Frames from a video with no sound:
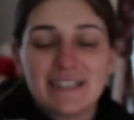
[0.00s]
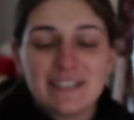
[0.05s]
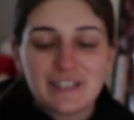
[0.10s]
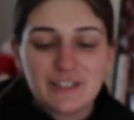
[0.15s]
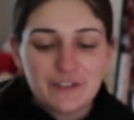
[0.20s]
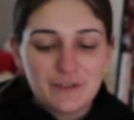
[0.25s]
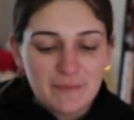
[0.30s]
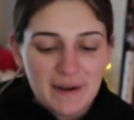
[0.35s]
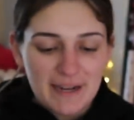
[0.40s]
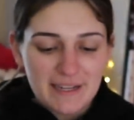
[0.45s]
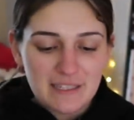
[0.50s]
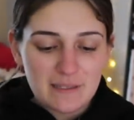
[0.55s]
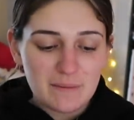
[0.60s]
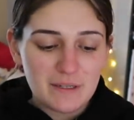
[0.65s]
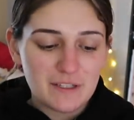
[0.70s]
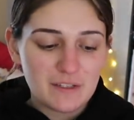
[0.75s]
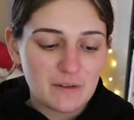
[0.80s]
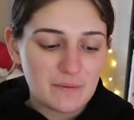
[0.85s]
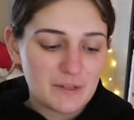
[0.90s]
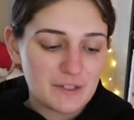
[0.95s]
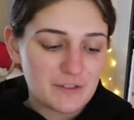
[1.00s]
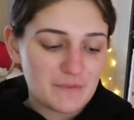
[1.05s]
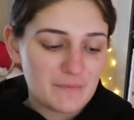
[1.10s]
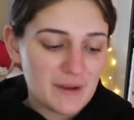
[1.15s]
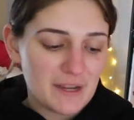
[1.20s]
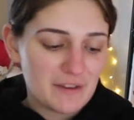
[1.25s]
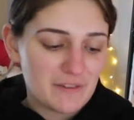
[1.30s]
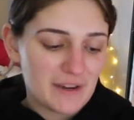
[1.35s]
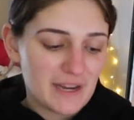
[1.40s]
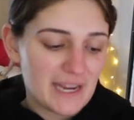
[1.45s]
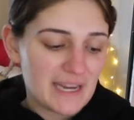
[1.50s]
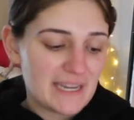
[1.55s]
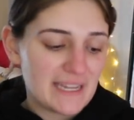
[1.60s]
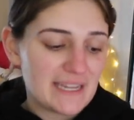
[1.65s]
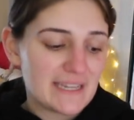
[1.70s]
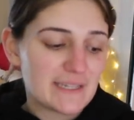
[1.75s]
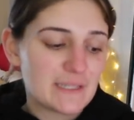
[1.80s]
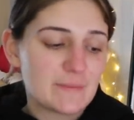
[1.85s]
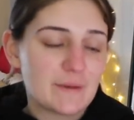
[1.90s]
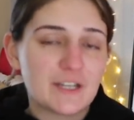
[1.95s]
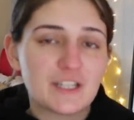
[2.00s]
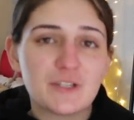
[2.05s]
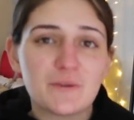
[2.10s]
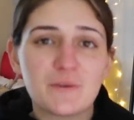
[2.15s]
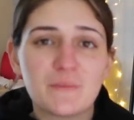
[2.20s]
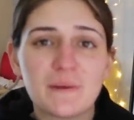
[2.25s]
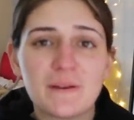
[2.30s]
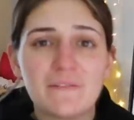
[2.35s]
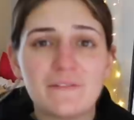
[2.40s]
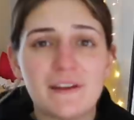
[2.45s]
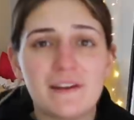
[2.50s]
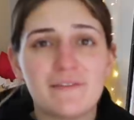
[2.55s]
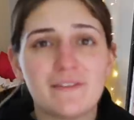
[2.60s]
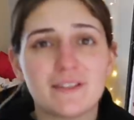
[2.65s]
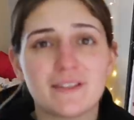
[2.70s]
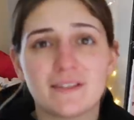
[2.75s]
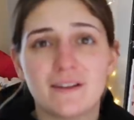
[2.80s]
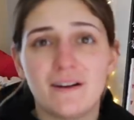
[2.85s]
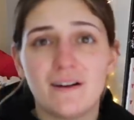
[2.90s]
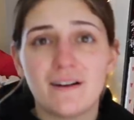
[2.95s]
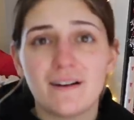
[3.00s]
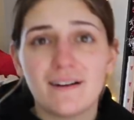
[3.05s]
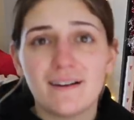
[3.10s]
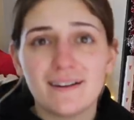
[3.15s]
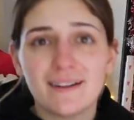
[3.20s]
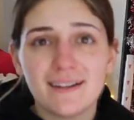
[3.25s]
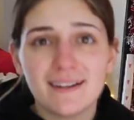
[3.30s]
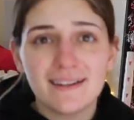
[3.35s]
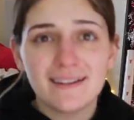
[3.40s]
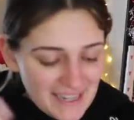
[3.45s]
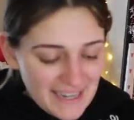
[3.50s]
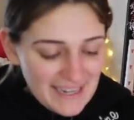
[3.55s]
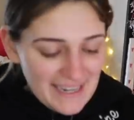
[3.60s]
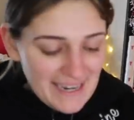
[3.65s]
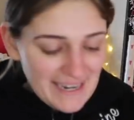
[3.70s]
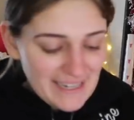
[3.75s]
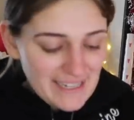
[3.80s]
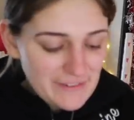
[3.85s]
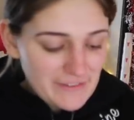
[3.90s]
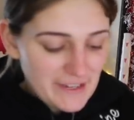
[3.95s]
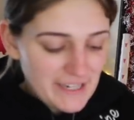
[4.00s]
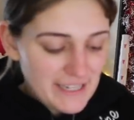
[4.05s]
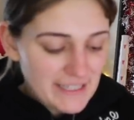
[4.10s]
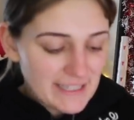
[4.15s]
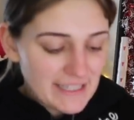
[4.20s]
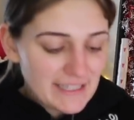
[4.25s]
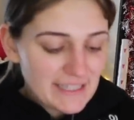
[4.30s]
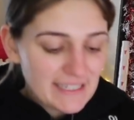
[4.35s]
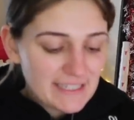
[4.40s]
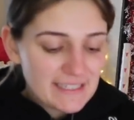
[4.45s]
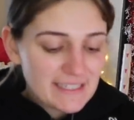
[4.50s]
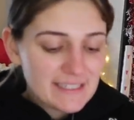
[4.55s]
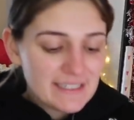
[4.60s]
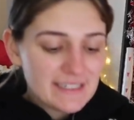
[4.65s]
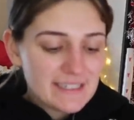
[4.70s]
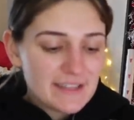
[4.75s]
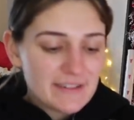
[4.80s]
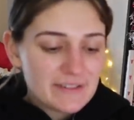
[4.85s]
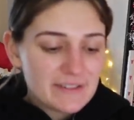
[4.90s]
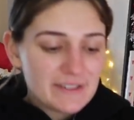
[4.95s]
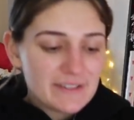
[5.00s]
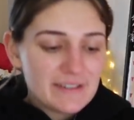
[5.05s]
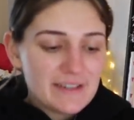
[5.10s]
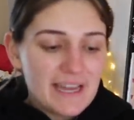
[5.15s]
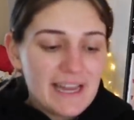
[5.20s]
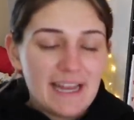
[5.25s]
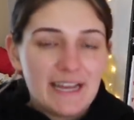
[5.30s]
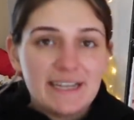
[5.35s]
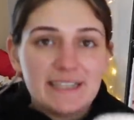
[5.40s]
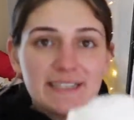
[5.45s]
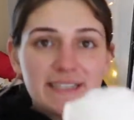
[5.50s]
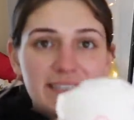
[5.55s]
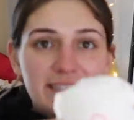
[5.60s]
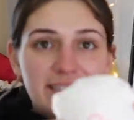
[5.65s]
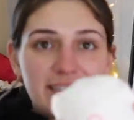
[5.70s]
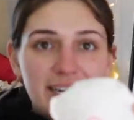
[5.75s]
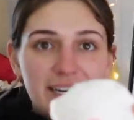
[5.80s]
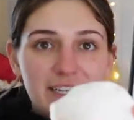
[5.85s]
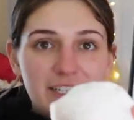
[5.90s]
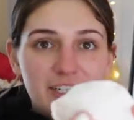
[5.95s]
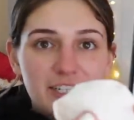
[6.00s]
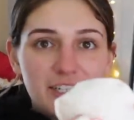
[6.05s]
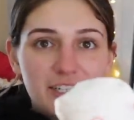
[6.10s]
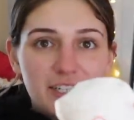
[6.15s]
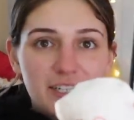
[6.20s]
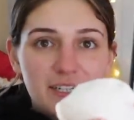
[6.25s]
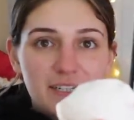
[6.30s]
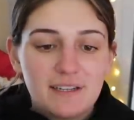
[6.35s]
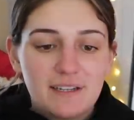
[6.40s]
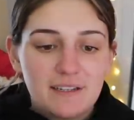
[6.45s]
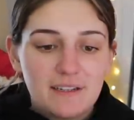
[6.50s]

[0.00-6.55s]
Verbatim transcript: it just reminds me so much of my granny, and especially with my favorite song on it. I can't even. And then this is another little hand stitched.